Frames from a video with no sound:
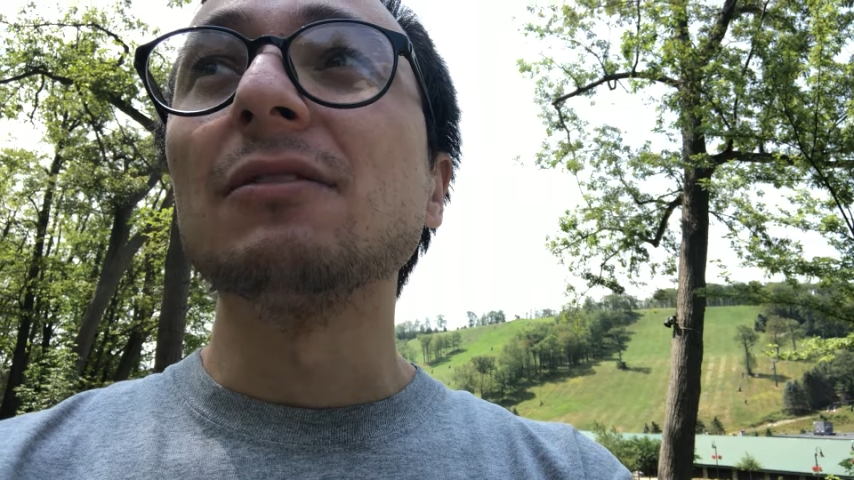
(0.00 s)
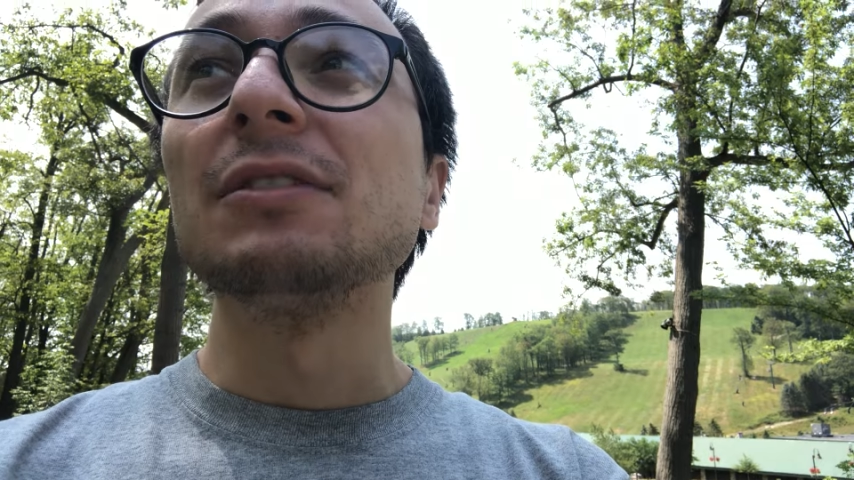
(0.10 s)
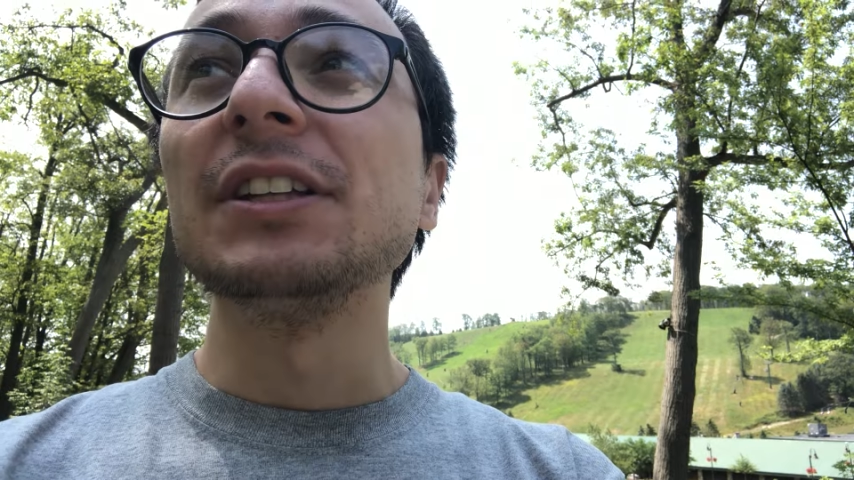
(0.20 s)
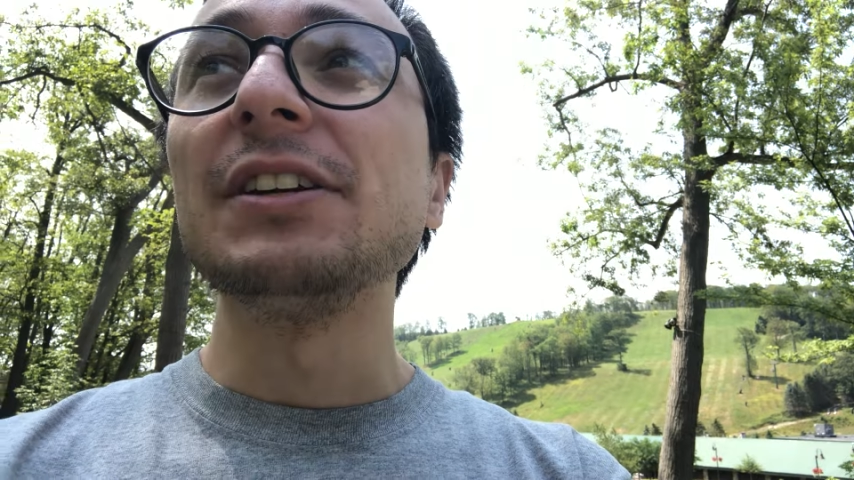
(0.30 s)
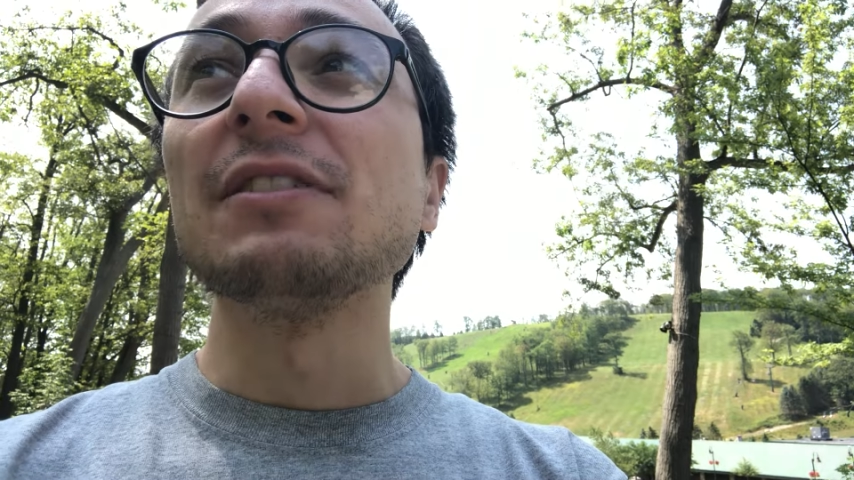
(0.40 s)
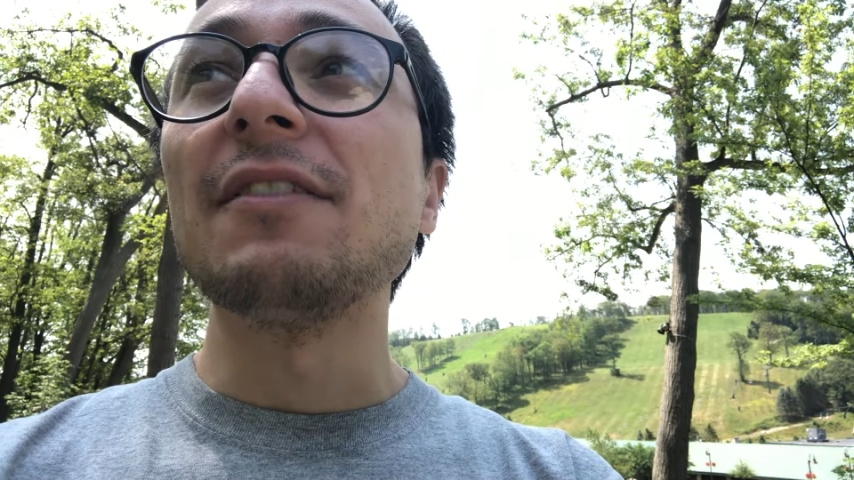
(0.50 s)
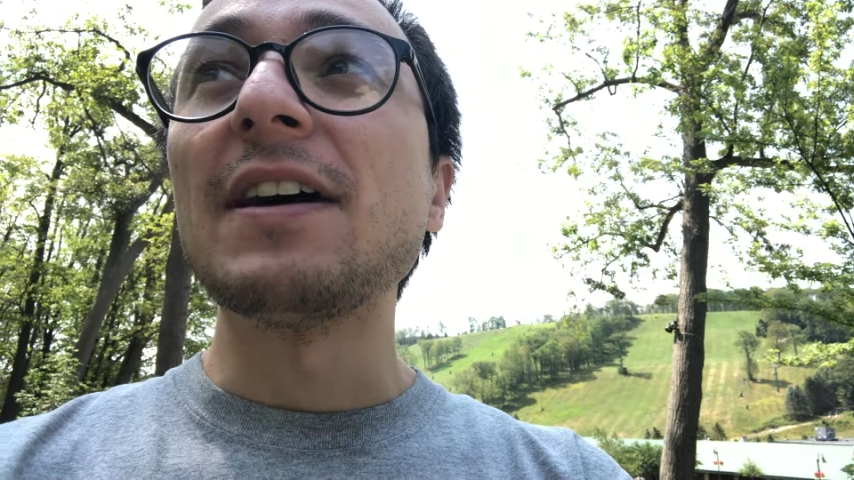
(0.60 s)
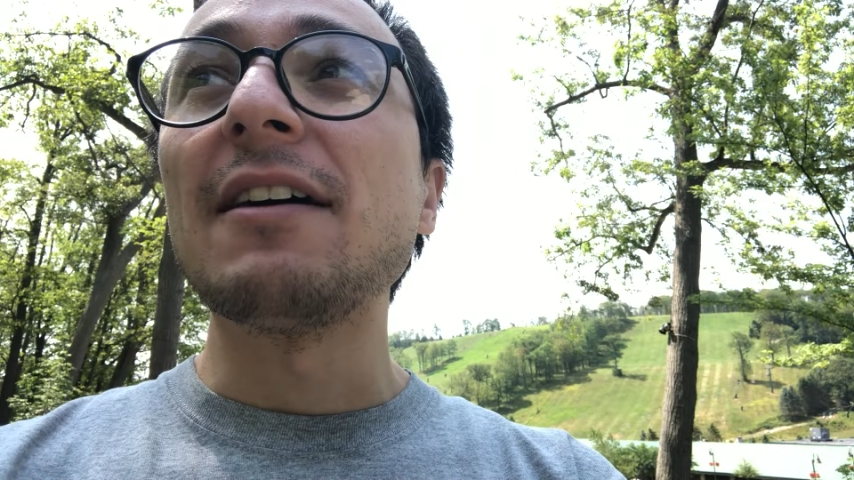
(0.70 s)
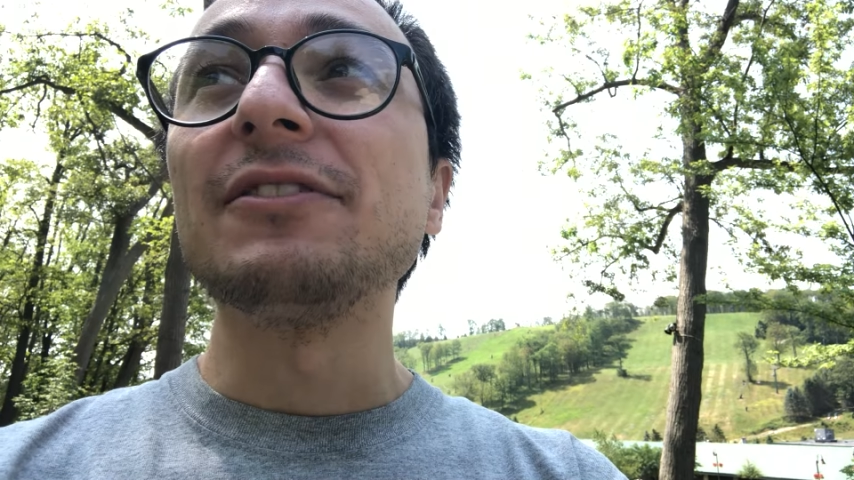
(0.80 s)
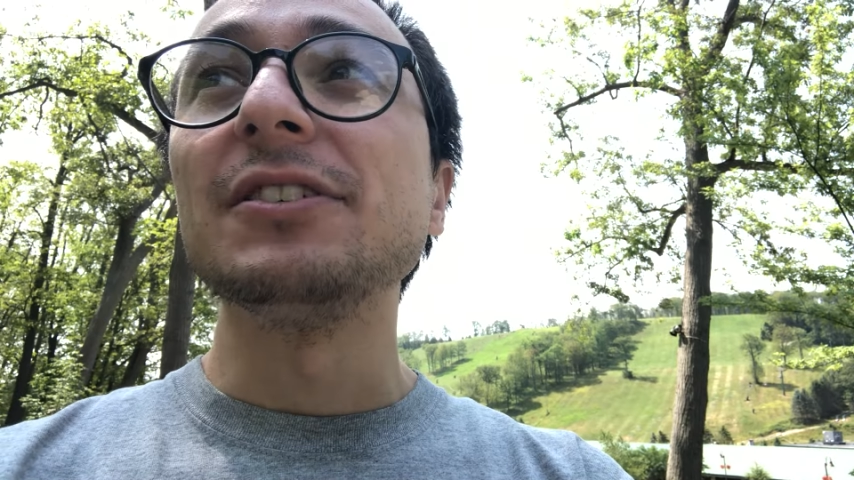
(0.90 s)
a really rough
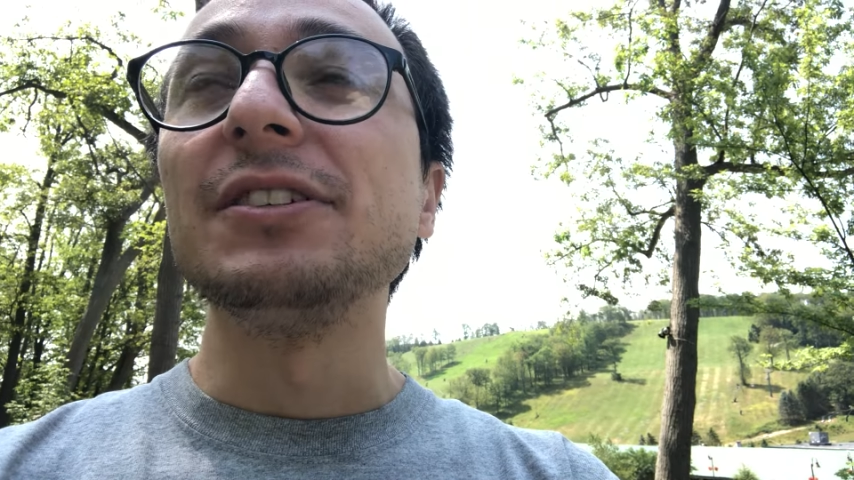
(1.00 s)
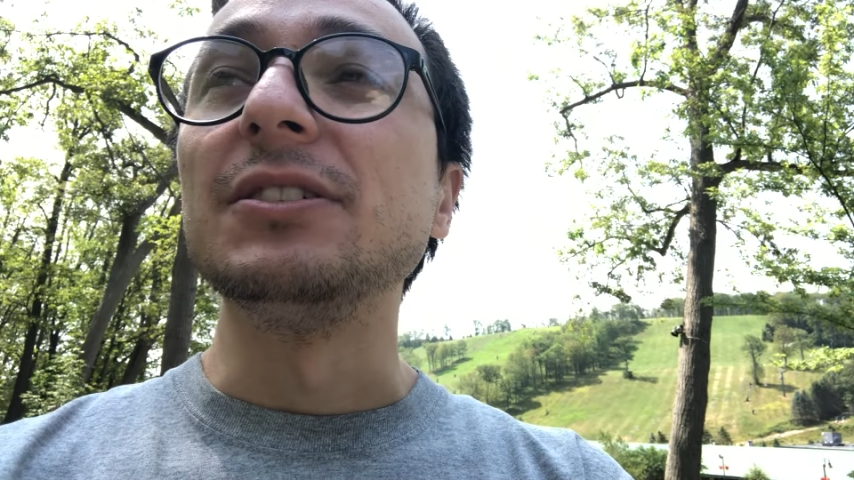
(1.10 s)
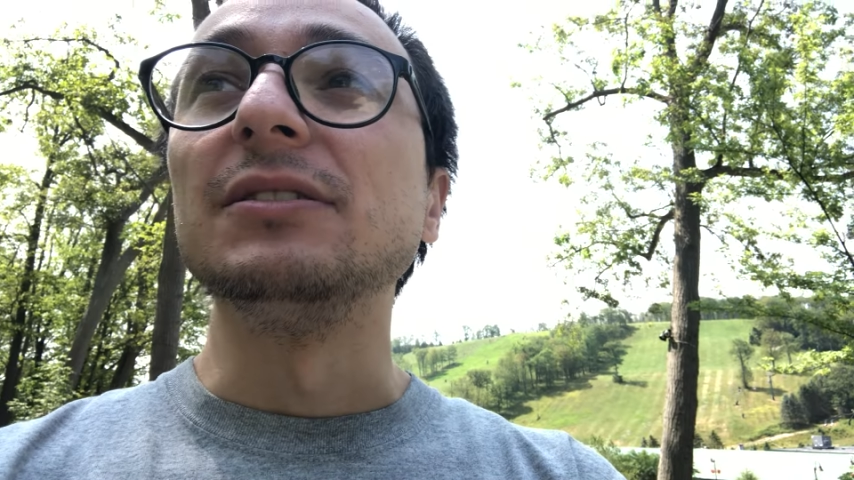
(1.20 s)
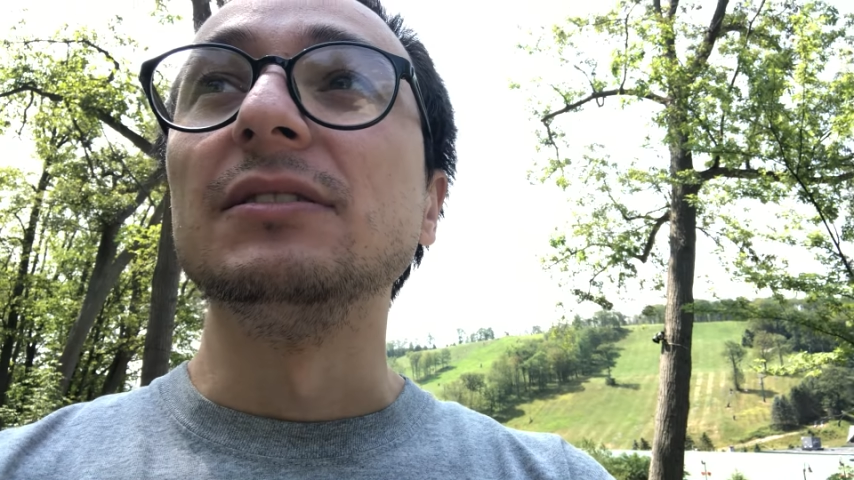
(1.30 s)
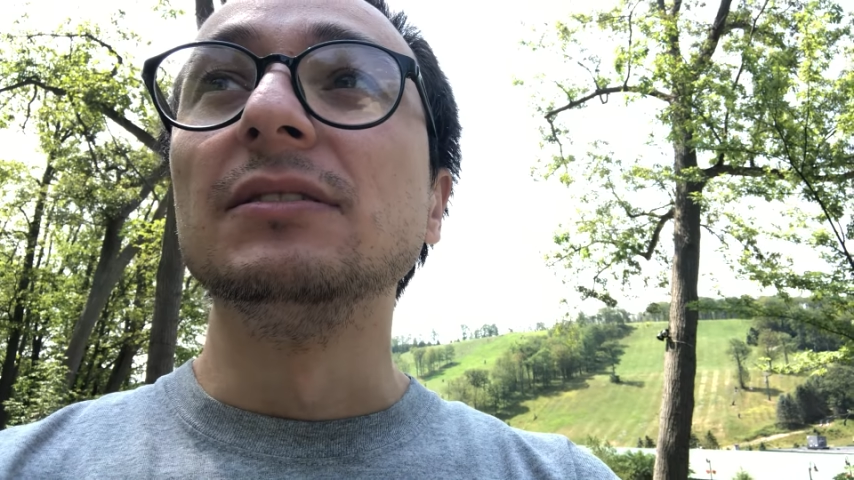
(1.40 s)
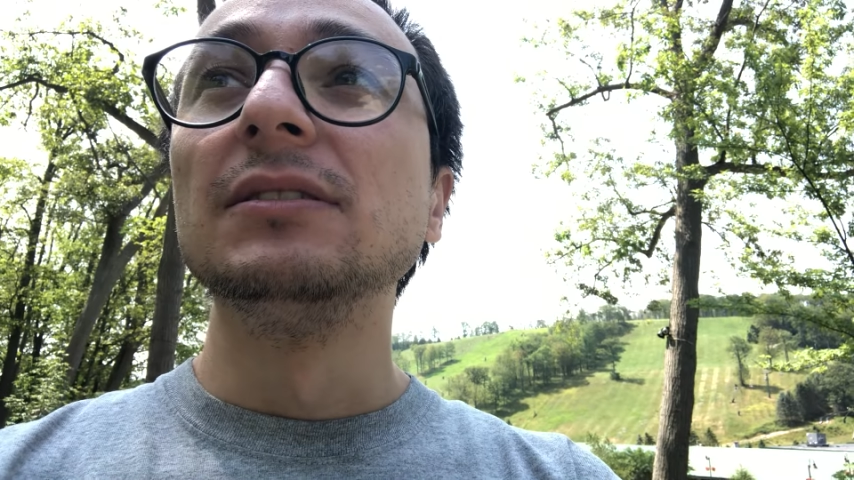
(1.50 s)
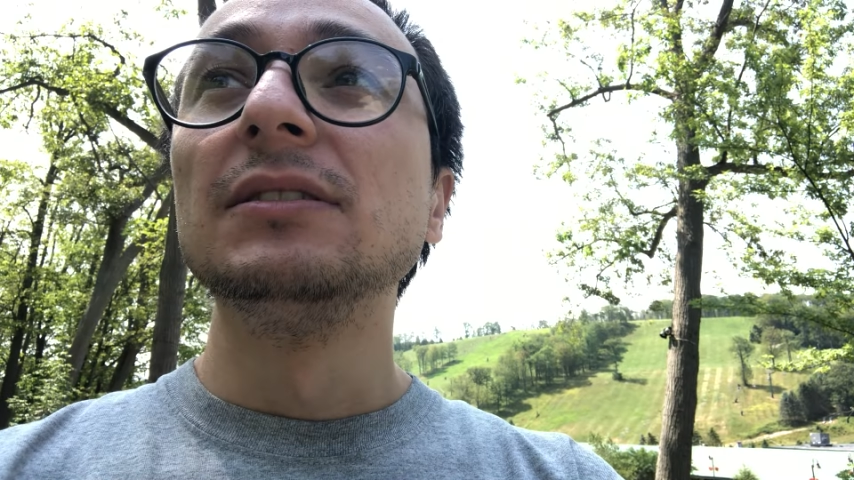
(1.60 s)
afternoon.